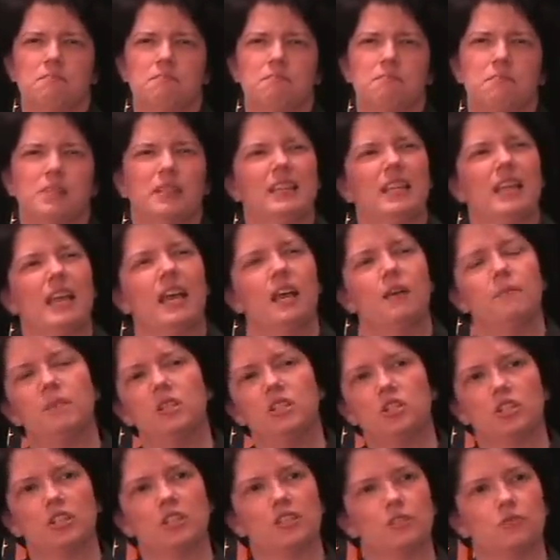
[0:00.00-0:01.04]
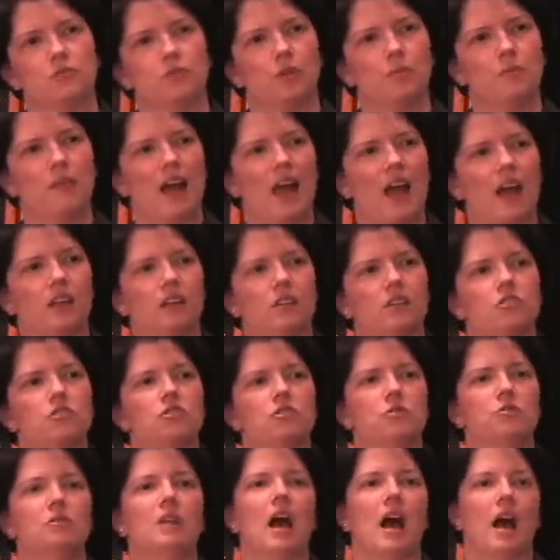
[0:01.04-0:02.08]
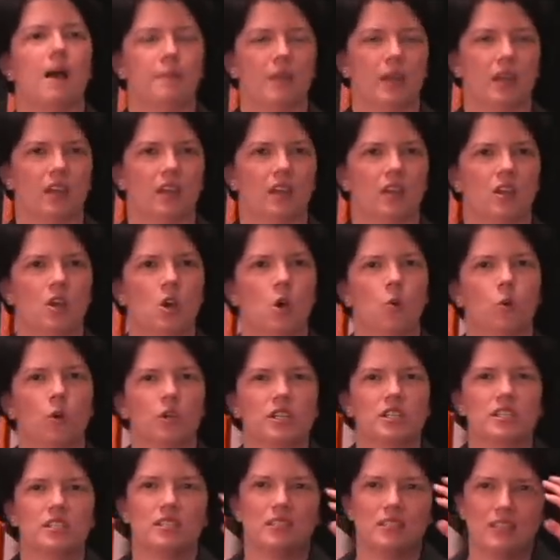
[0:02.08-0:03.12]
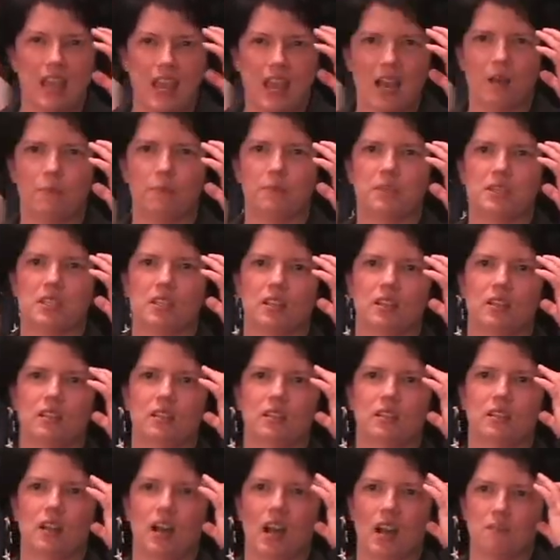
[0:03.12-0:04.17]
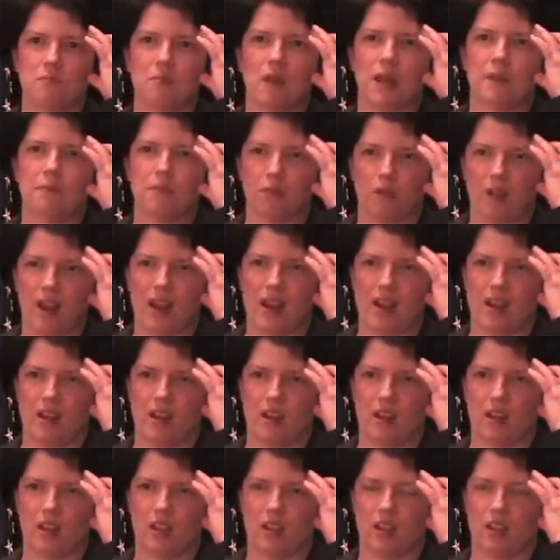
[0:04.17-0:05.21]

But the images from that tsunami were stamped on my brain.